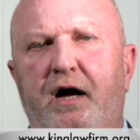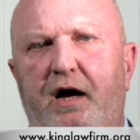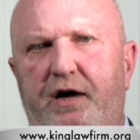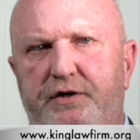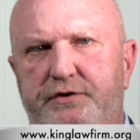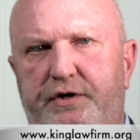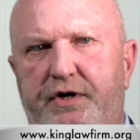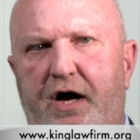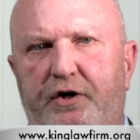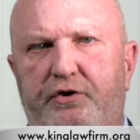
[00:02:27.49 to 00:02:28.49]
The
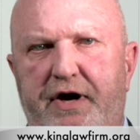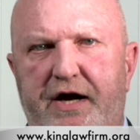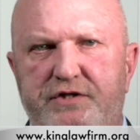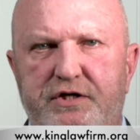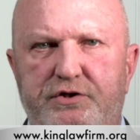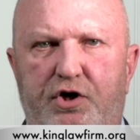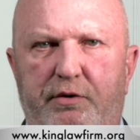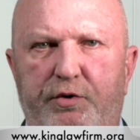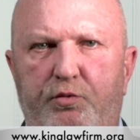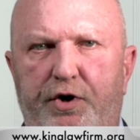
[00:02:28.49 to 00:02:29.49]
doctor has
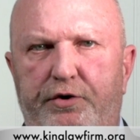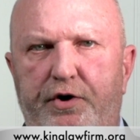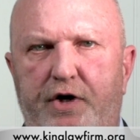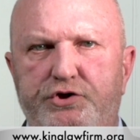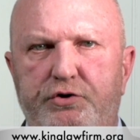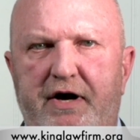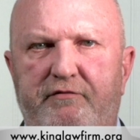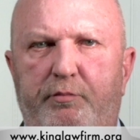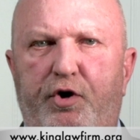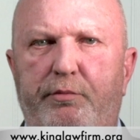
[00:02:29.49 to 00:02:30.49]
determined whether or not you
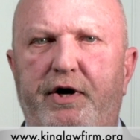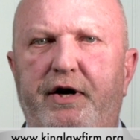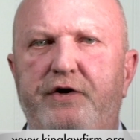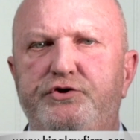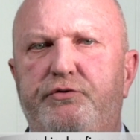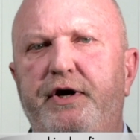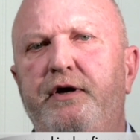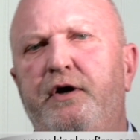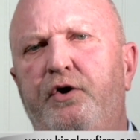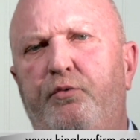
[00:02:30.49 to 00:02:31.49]
have a permanent
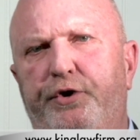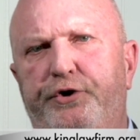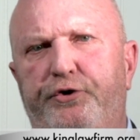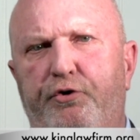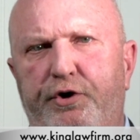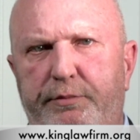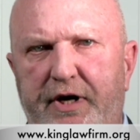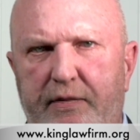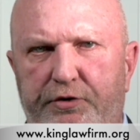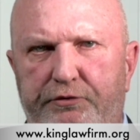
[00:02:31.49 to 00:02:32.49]
injury, whether you're going to
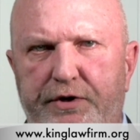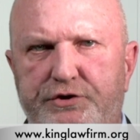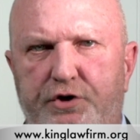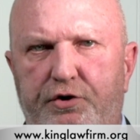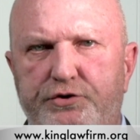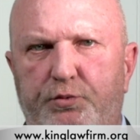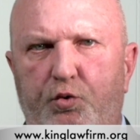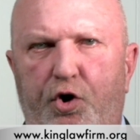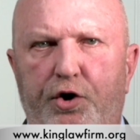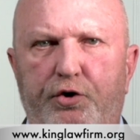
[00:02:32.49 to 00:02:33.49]
be able to return to
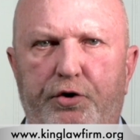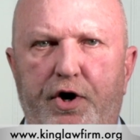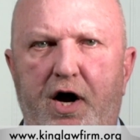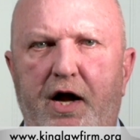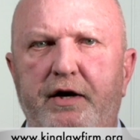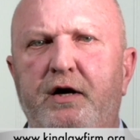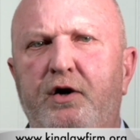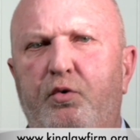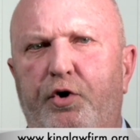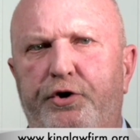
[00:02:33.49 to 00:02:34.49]
work or not,
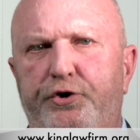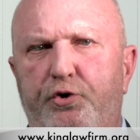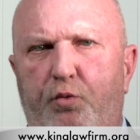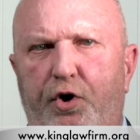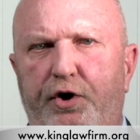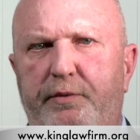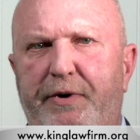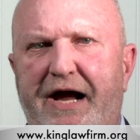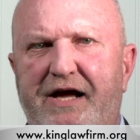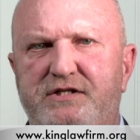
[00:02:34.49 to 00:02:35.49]
whether your work
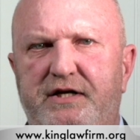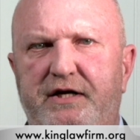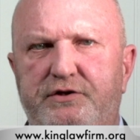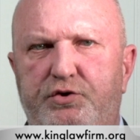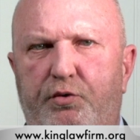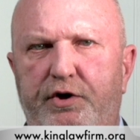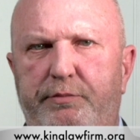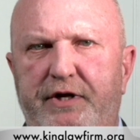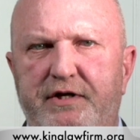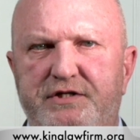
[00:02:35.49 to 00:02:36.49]
capacity is going
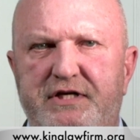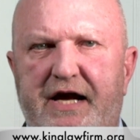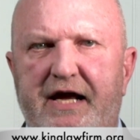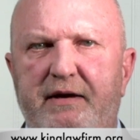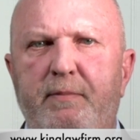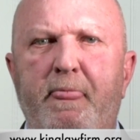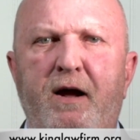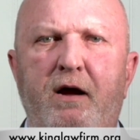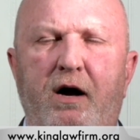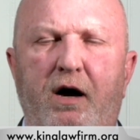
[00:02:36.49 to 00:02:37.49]
to be the same
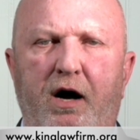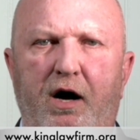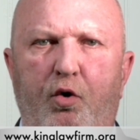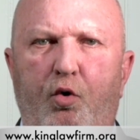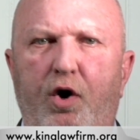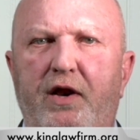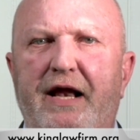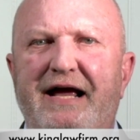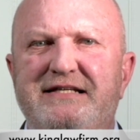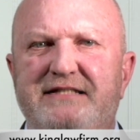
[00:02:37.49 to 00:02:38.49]
or
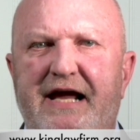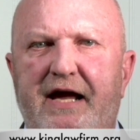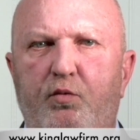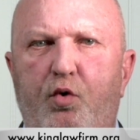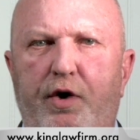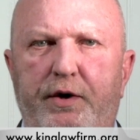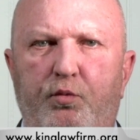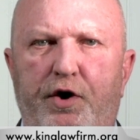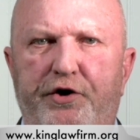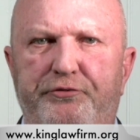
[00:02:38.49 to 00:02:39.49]
less than what
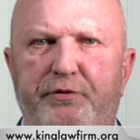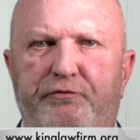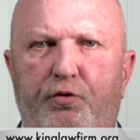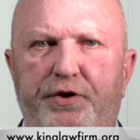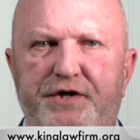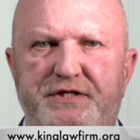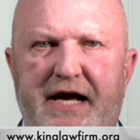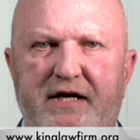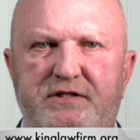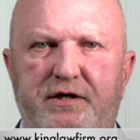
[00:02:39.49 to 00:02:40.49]
it was before this
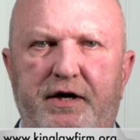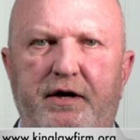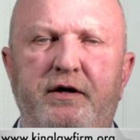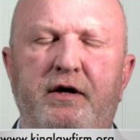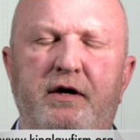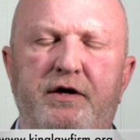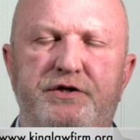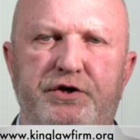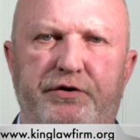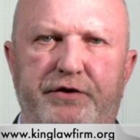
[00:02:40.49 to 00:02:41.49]
accident,
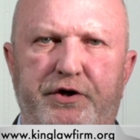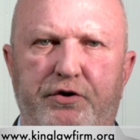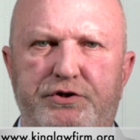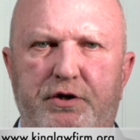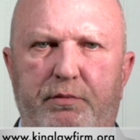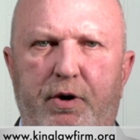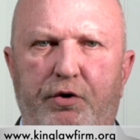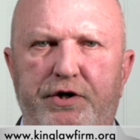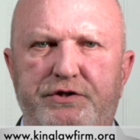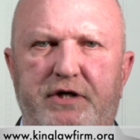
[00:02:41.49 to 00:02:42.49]
so that those
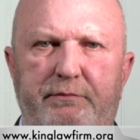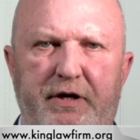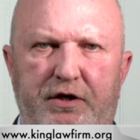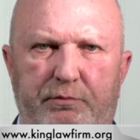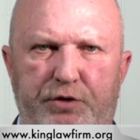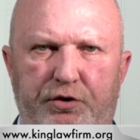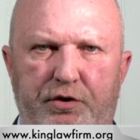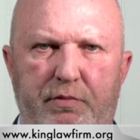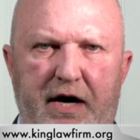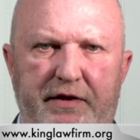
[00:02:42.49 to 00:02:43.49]
components can be
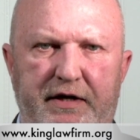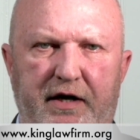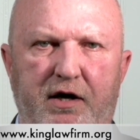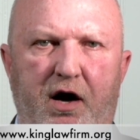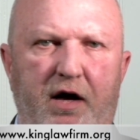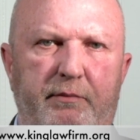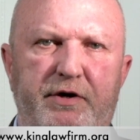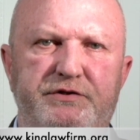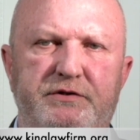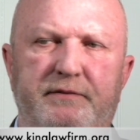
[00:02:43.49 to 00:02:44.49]
computed by the
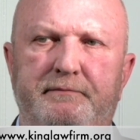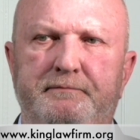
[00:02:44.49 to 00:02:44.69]
economist.